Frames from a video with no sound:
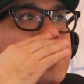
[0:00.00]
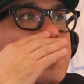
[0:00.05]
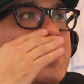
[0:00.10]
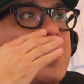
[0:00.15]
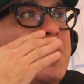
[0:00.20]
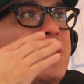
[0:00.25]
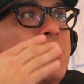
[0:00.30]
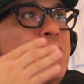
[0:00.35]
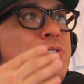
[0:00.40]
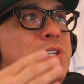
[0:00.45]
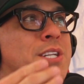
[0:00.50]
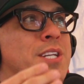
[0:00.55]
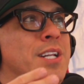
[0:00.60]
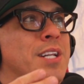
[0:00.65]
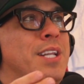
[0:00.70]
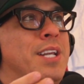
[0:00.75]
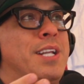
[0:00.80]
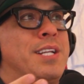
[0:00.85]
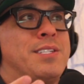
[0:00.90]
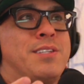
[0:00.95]

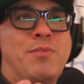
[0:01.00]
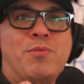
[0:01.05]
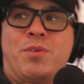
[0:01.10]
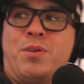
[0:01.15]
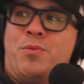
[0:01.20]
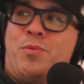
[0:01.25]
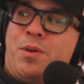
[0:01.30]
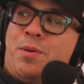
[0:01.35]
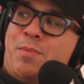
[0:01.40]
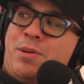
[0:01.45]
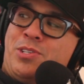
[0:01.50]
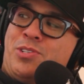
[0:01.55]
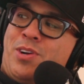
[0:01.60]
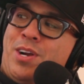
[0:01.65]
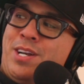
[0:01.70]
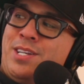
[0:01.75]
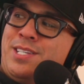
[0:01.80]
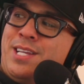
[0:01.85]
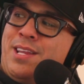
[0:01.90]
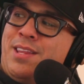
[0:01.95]
utilities. What am I trying
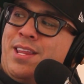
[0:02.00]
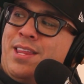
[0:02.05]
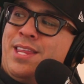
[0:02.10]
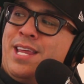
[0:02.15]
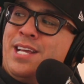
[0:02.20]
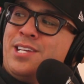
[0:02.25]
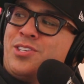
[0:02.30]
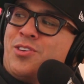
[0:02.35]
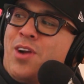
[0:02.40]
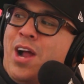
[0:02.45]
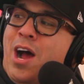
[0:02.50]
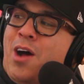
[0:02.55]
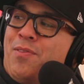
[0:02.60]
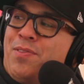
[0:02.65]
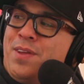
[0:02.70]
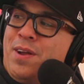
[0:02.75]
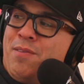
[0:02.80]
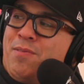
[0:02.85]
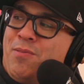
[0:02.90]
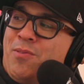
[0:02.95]
to say? The things are out
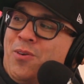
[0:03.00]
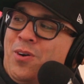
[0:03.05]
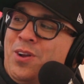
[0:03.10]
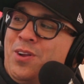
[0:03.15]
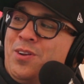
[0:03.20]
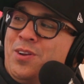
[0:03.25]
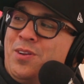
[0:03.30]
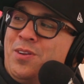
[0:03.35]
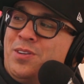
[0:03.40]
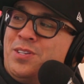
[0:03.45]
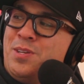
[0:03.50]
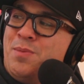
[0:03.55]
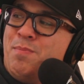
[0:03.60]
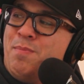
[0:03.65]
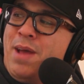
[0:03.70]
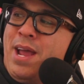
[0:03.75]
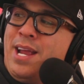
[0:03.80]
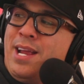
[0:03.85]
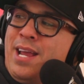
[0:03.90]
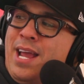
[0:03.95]
there for you to
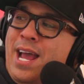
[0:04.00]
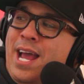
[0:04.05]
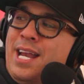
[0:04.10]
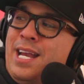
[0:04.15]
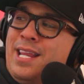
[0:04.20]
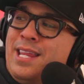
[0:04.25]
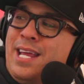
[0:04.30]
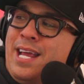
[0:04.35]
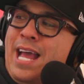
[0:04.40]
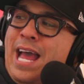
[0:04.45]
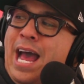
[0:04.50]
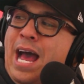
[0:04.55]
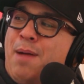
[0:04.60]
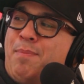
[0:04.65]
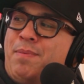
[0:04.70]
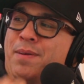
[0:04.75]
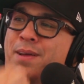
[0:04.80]
make anything happen.